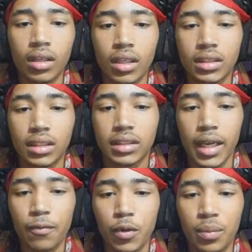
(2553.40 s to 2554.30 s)
It's the
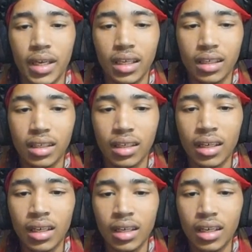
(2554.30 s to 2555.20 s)
same for me.
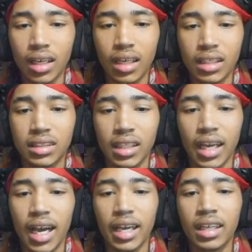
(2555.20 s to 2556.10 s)

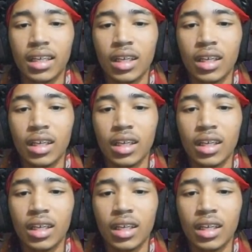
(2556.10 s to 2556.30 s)
Honestly, I